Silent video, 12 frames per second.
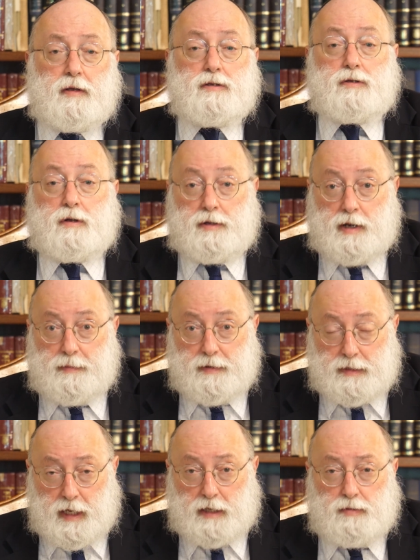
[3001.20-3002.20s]
So the Rebbe
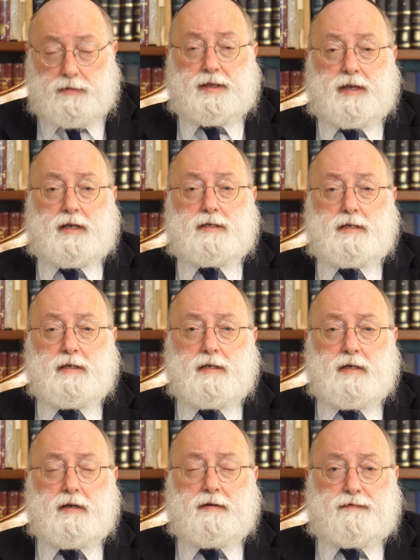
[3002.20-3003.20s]
said two things.
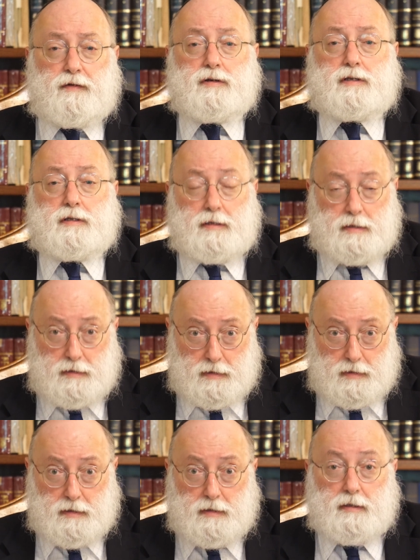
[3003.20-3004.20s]
First,
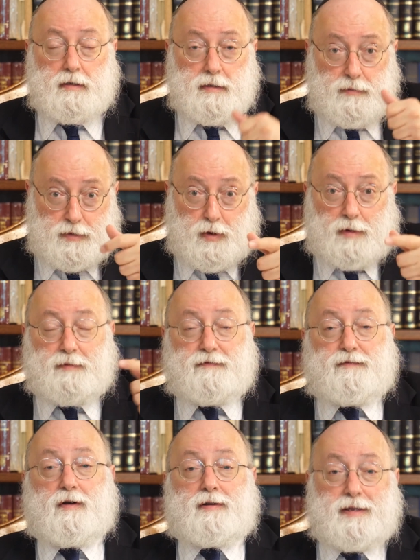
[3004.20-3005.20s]
we talked
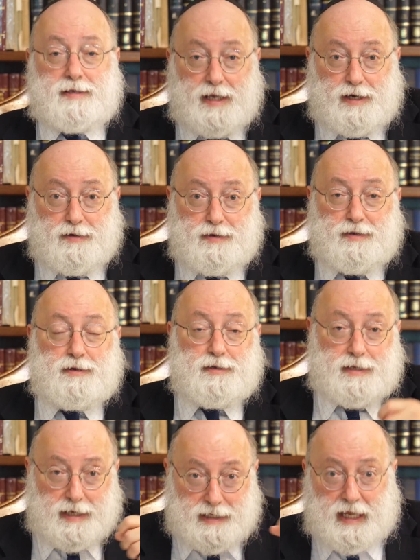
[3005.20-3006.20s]
before, the digger you
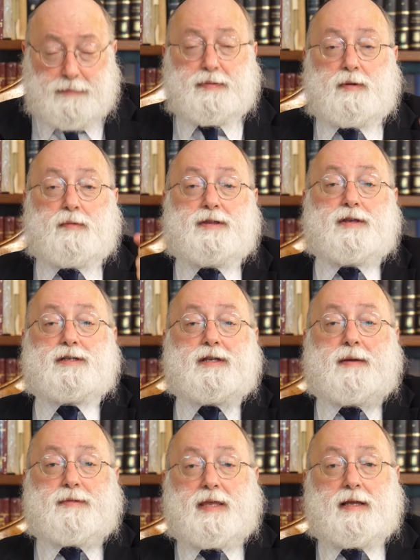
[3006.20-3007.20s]
dig deeper when there's
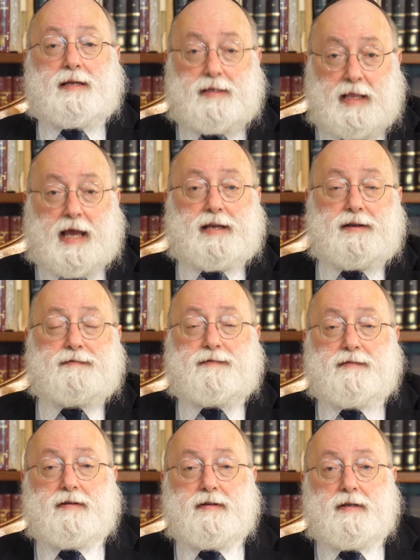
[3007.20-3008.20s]
something negative.
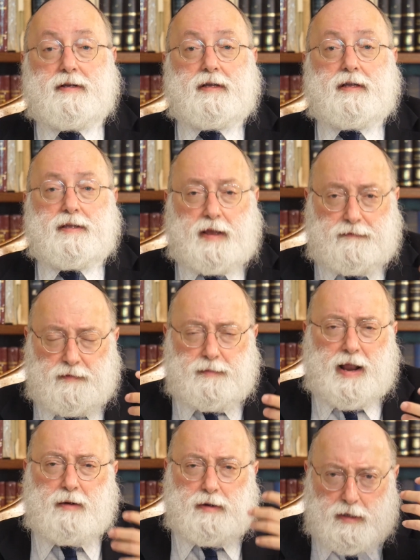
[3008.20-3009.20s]
That from
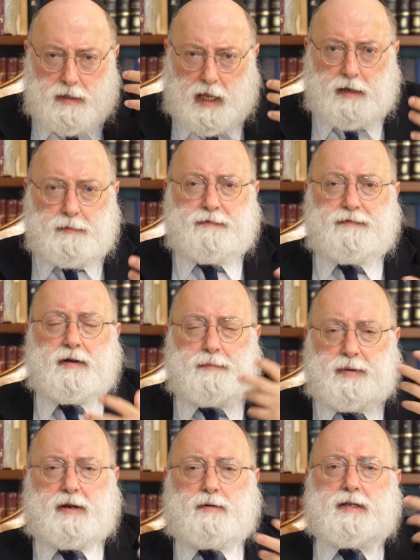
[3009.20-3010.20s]
now on you take even a
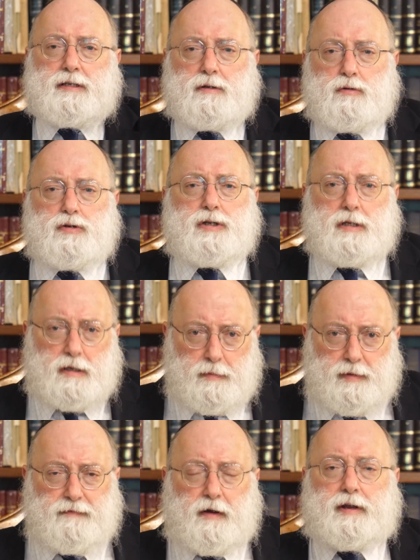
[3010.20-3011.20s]
bigger resolution to
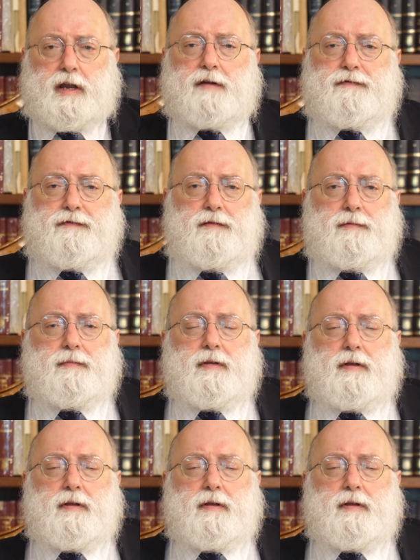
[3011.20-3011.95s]
be very careful.